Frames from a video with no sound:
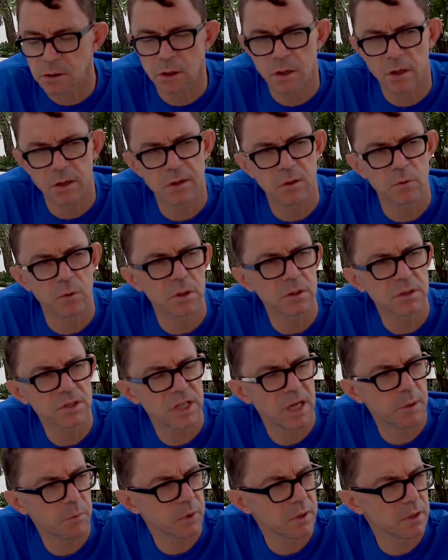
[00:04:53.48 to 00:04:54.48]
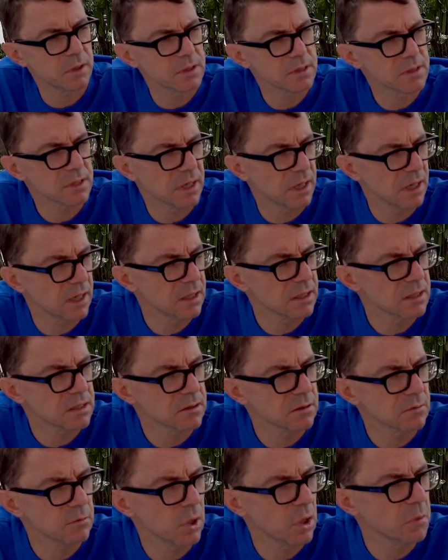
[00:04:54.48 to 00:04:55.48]
are the world champions
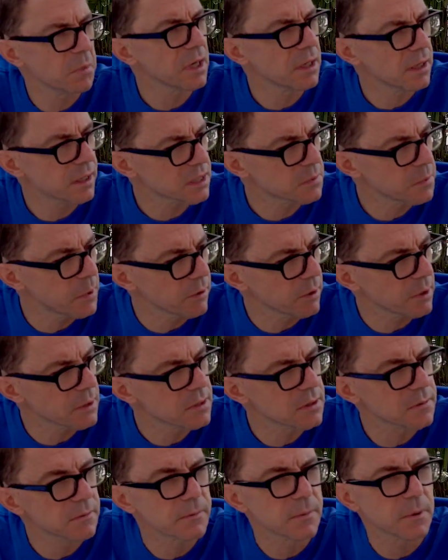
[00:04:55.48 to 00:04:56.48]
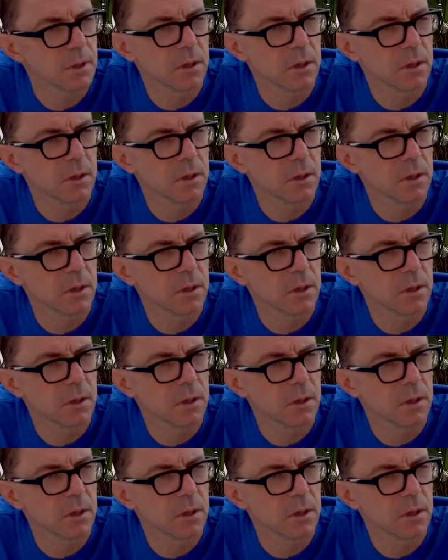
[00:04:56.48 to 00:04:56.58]
at mobile experience.